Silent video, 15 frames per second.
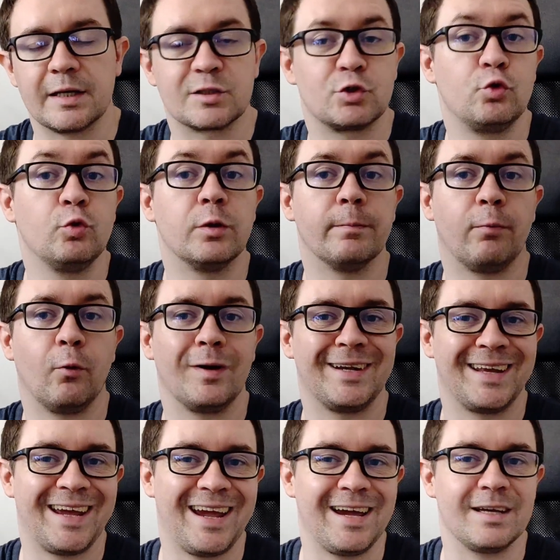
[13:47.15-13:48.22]
as to the
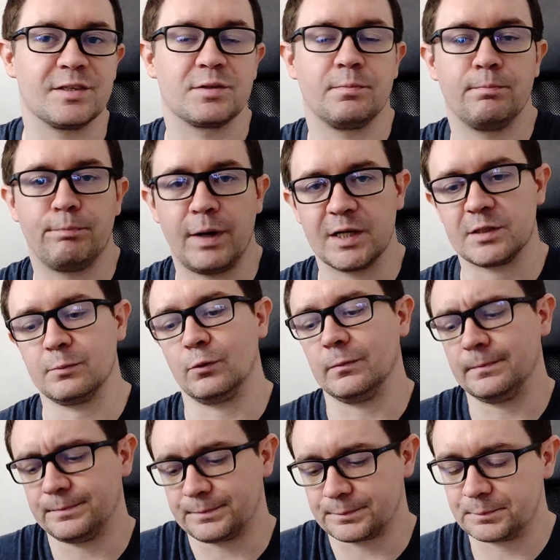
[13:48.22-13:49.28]
point as possible